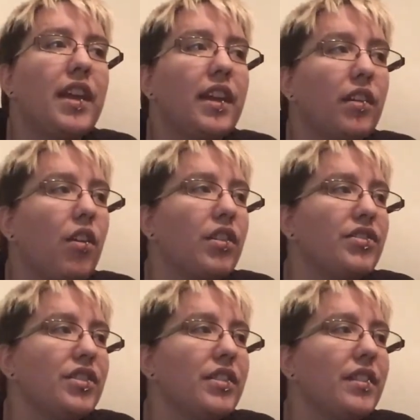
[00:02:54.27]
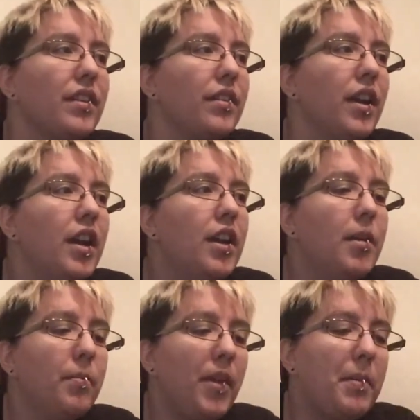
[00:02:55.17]
They acknowledge it.
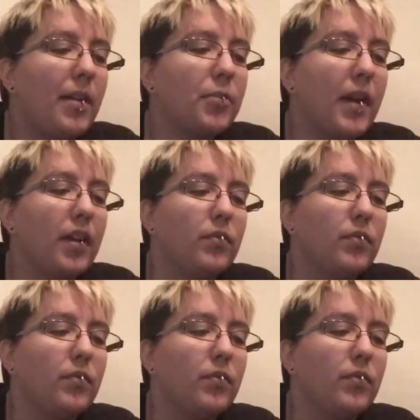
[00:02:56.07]
They bounce back